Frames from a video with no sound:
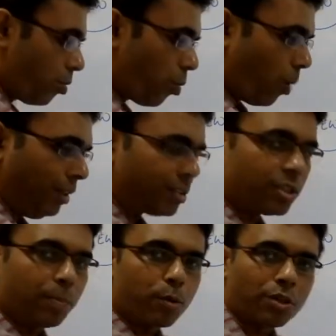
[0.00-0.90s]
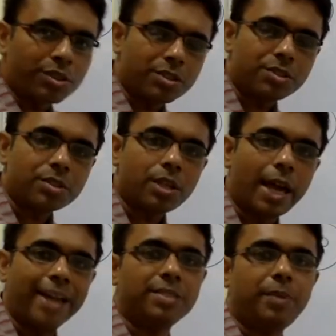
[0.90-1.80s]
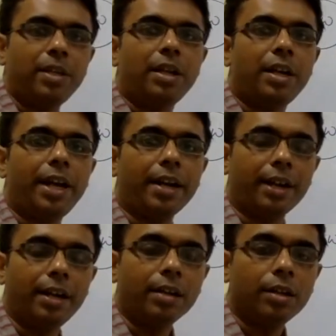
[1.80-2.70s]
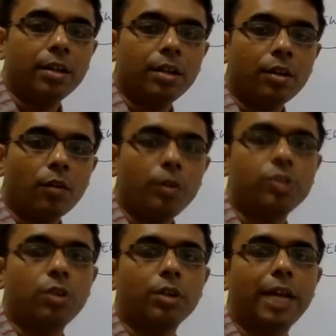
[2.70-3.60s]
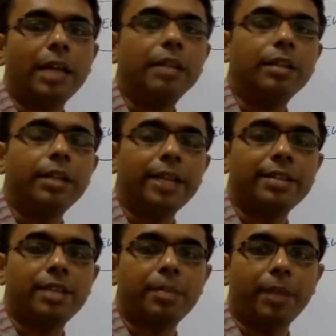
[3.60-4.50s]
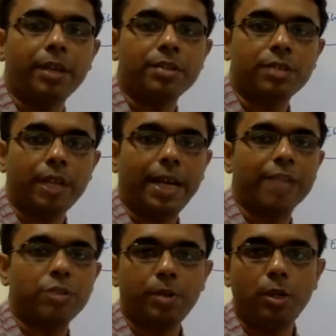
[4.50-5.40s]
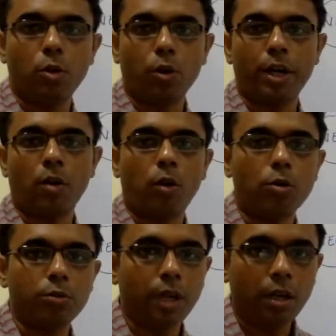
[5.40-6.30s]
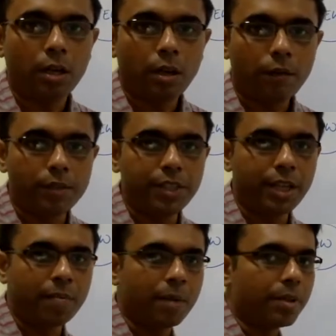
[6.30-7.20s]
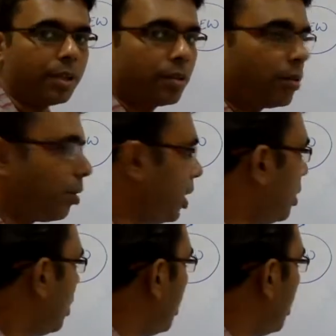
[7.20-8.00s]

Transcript: once the process has been created, we saw that the next step is it has to be loaded onto the physical memory. Okay,